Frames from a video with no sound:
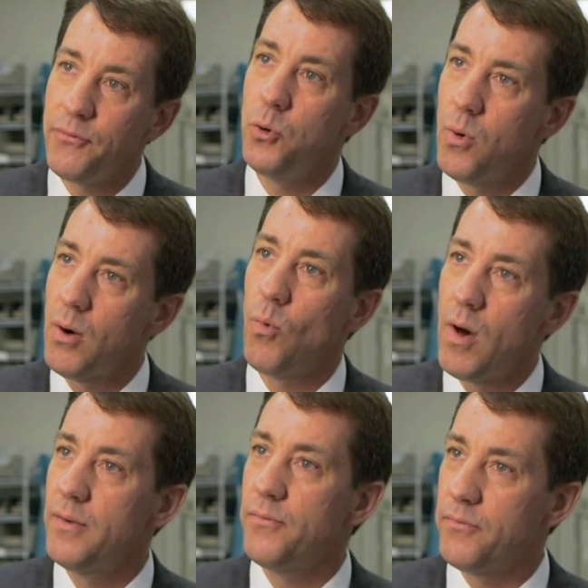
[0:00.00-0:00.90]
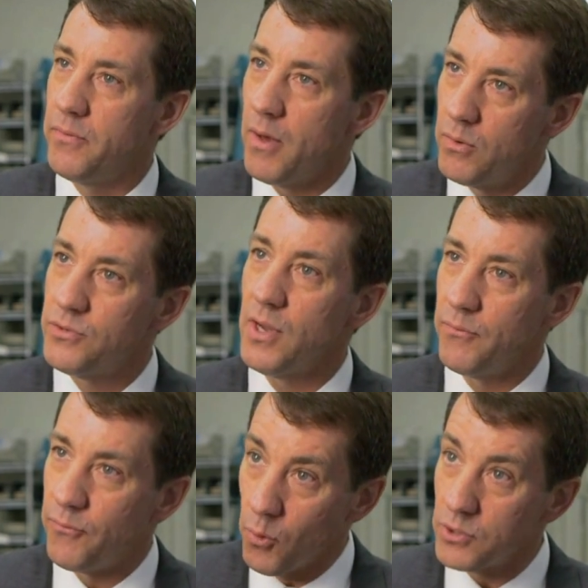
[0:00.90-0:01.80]
If you are one of those
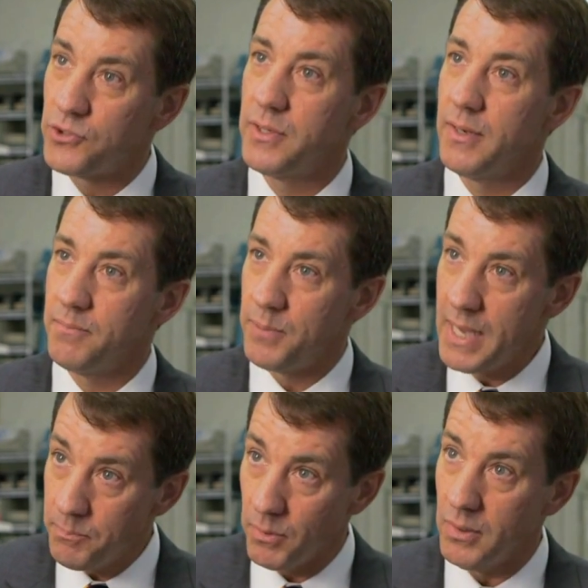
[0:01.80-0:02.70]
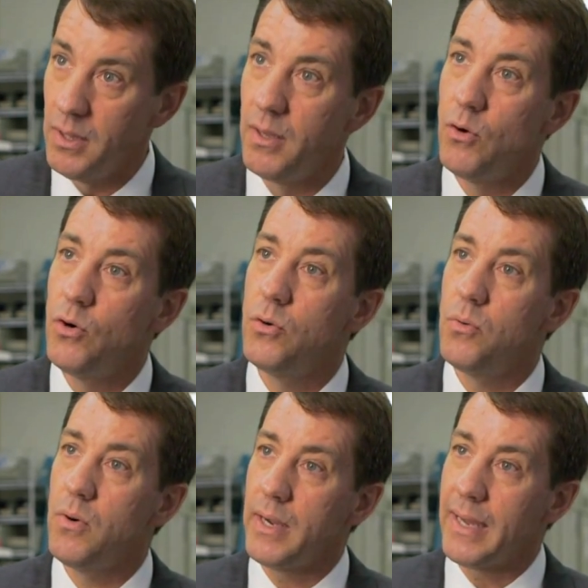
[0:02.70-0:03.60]
unfortunate people
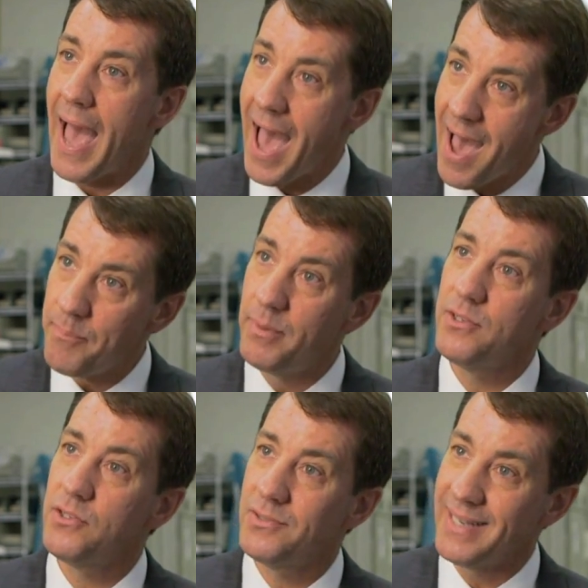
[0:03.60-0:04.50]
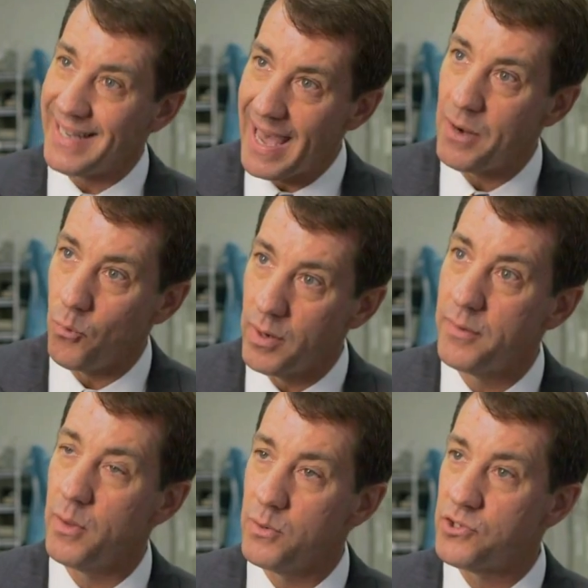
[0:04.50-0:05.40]
who happens to get one
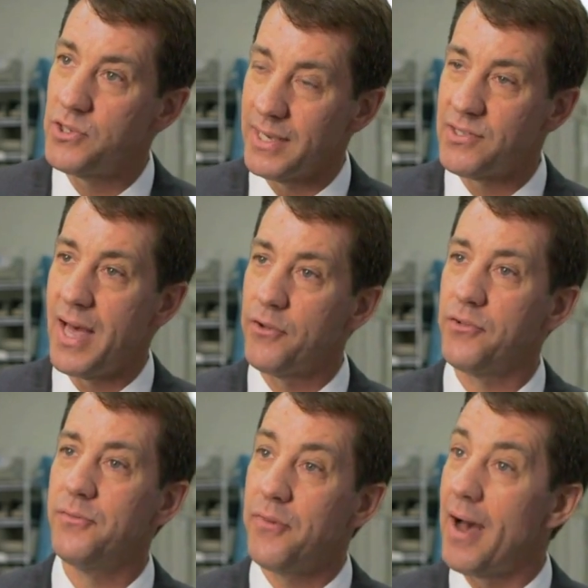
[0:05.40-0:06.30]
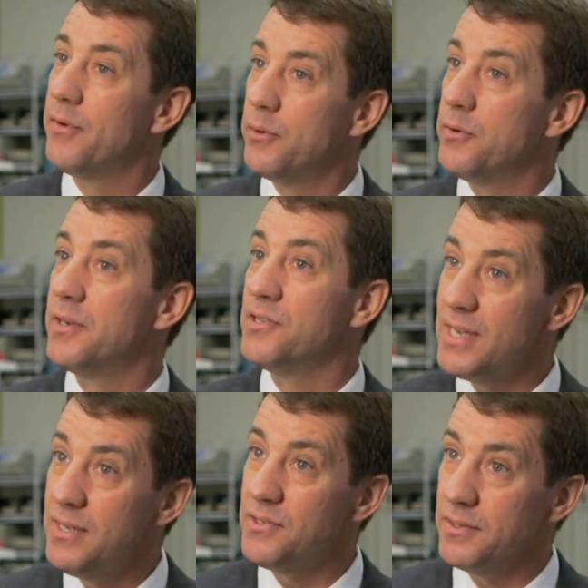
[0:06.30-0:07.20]
of those six thousand five hundred
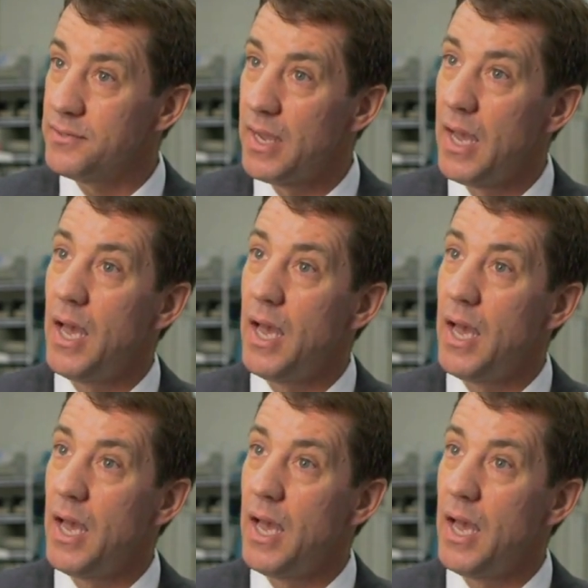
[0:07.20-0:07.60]
diseases,